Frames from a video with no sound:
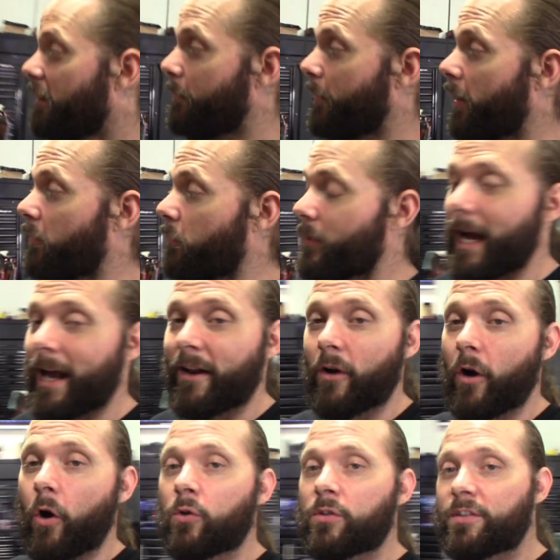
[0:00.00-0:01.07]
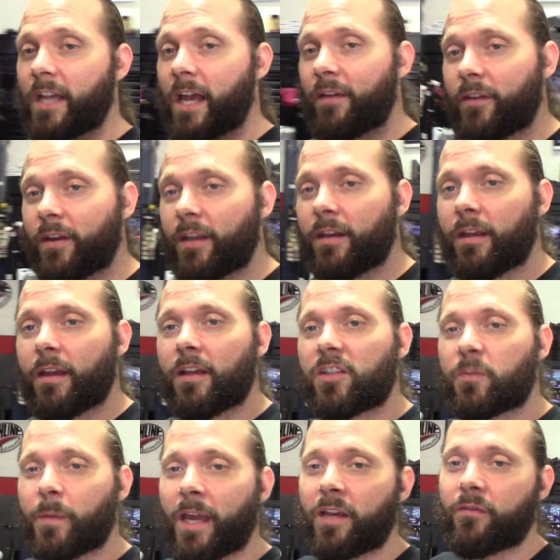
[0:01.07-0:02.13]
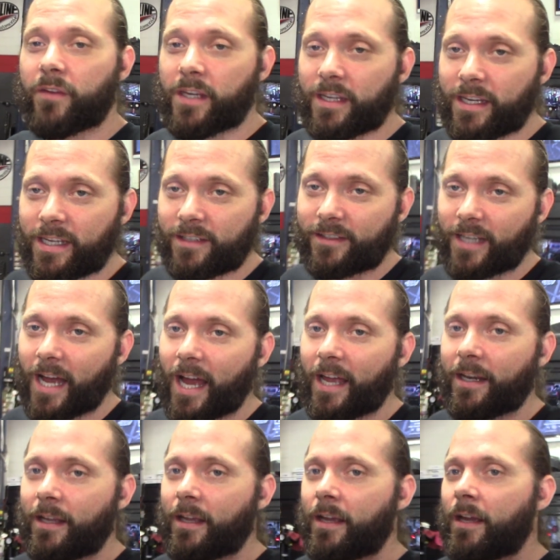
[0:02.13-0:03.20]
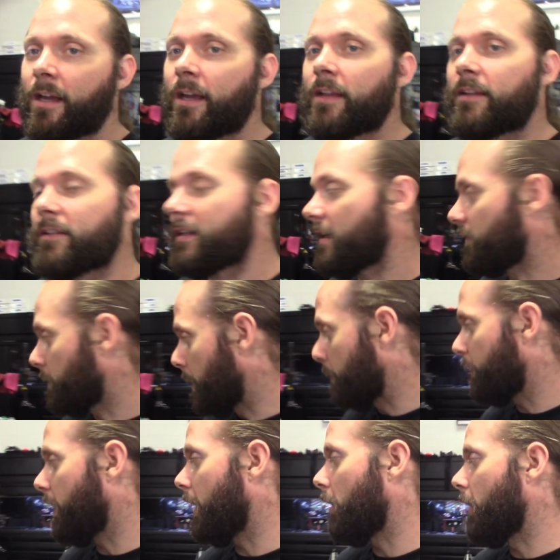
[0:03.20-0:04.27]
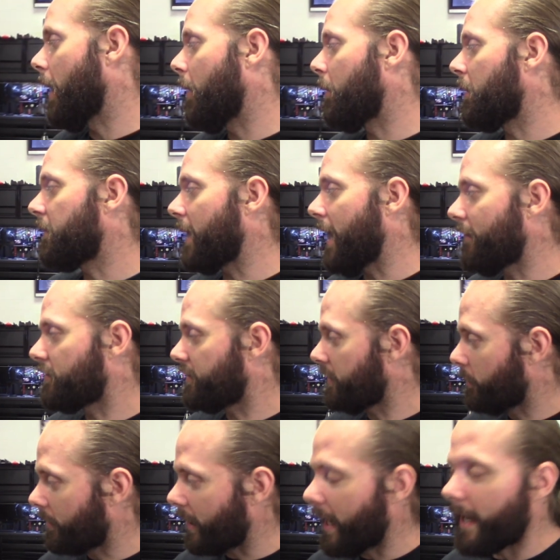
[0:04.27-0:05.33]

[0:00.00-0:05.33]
But we got an 07 Spec V Nissan. Steve's been playing around with, obviously we're